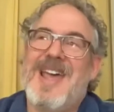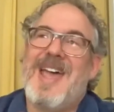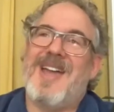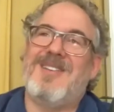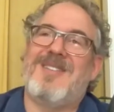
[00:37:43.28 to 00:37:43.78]

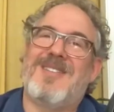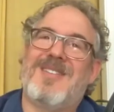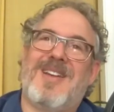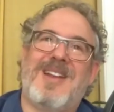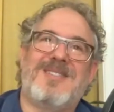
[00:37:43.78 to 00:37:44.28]
And
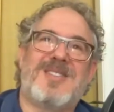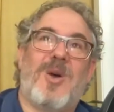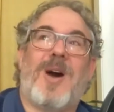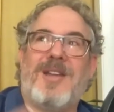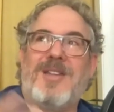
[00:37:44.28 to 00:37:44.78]

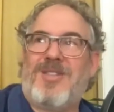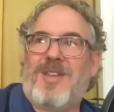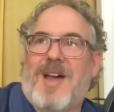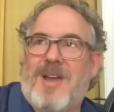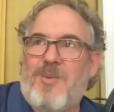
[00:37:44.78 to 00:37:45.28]
so I
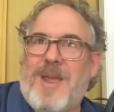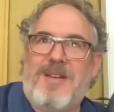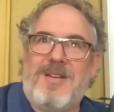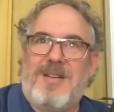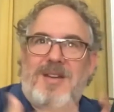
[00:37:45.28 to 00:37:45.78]
think I
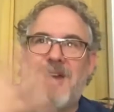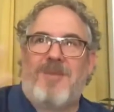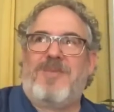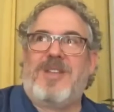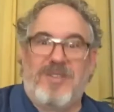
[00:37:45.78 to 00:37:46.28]
went
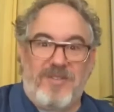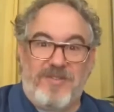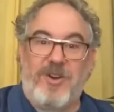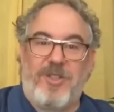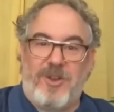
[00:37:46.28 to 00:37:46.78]
even
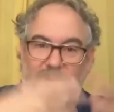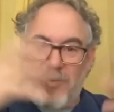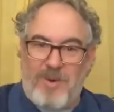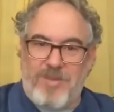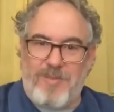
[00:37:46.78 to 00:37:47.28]
further
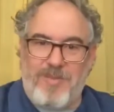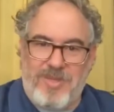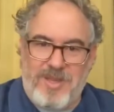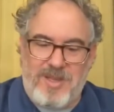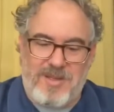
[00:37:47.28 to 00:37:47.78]
with
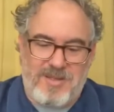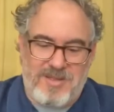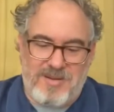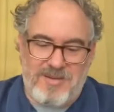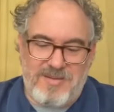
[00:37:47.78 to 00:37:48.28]

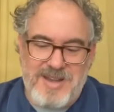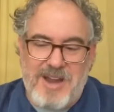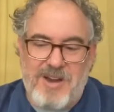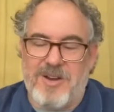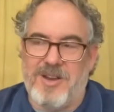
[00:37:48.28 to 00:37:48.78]
the
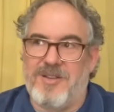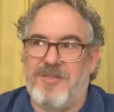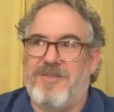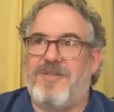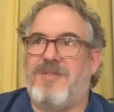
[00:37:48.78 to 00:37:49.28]

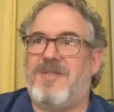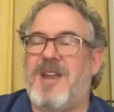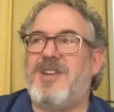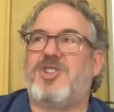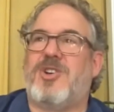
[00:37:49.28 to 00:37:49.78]
narrative
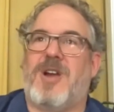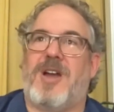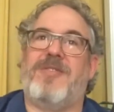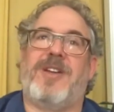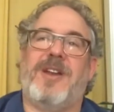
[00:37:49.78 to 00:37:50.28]
nature
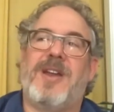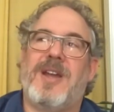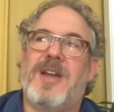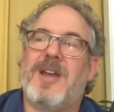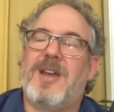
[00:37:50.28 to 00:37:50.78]
of it.
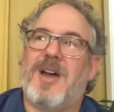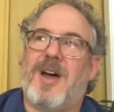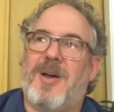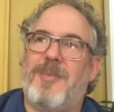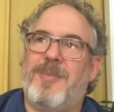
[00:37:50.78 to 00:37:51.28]

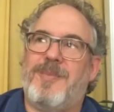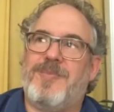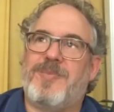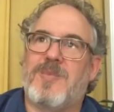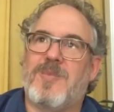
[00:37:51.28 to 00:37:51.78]

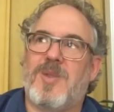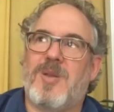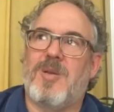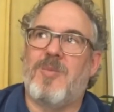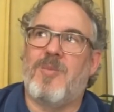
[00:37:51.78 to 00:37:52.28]

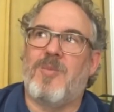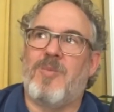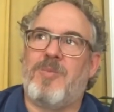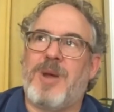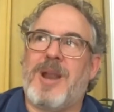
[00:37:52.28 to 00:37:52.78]

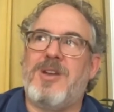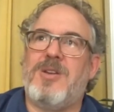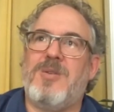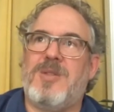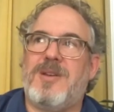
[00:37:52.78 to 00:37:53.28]
But I
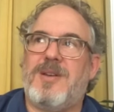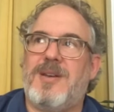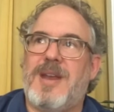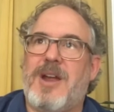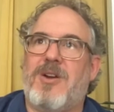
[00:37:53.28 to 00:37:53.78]
knew that
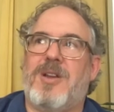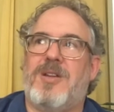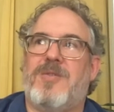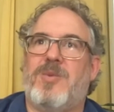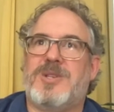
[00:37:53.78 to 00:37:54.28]

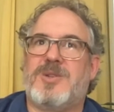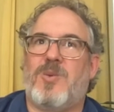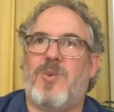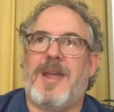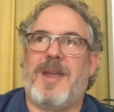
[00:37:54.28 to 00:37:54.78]
narrative was a
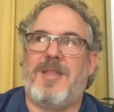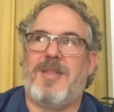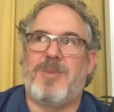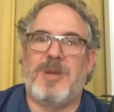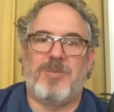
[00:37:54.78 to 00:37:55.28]
way
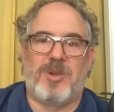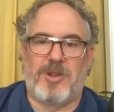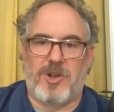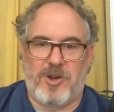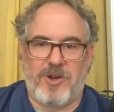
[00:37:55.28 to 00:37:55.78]
that people
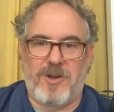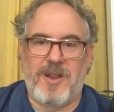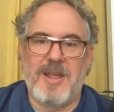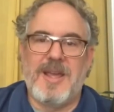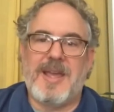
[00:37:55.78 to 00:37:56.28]
learn.
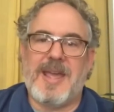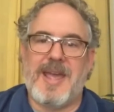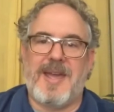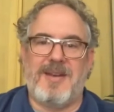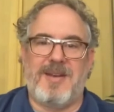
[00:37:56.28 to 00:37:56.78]

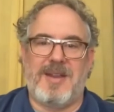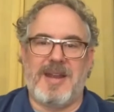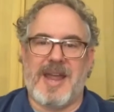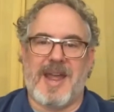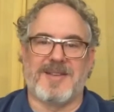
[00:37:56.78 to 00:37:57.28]
And
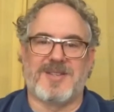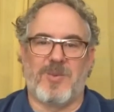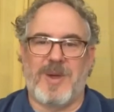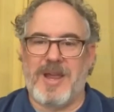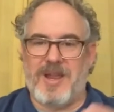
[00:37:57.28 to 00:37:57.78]
it has a
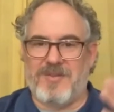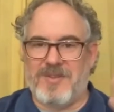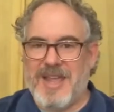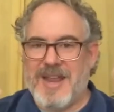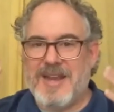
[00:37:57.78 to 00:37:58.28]
way
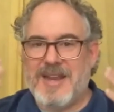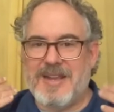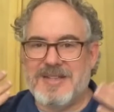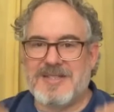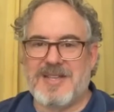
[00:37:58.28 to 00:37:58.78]
of getting
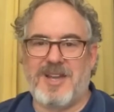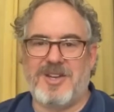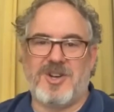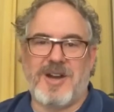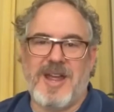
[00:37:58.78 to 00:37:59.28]

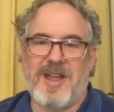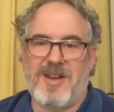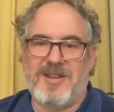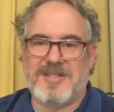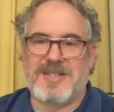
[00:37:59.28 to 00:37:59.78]
inside your
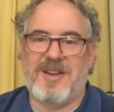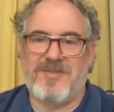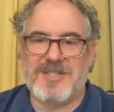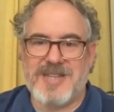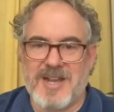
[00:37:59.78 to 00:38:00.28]
head instead
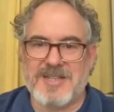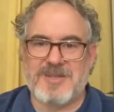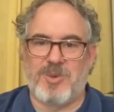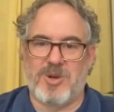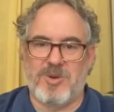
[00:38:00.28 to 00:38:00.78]
of a
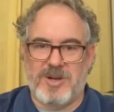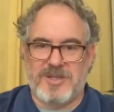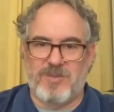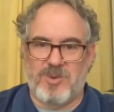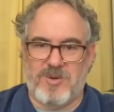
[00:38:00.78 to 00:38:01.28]
textbook where
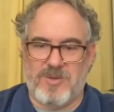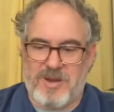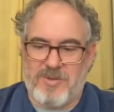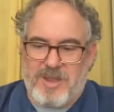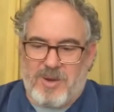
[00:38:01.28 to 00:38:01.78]
it's more of
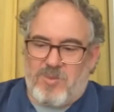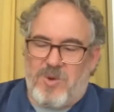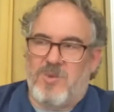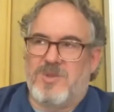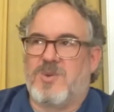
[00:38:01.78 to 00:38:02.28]
that
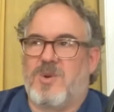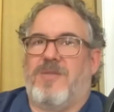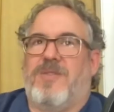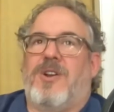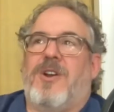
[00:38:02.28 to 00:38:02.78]
rote sort
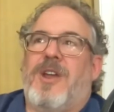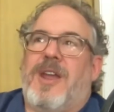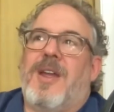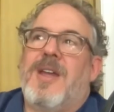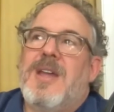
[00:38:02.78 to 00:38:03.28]
of learning.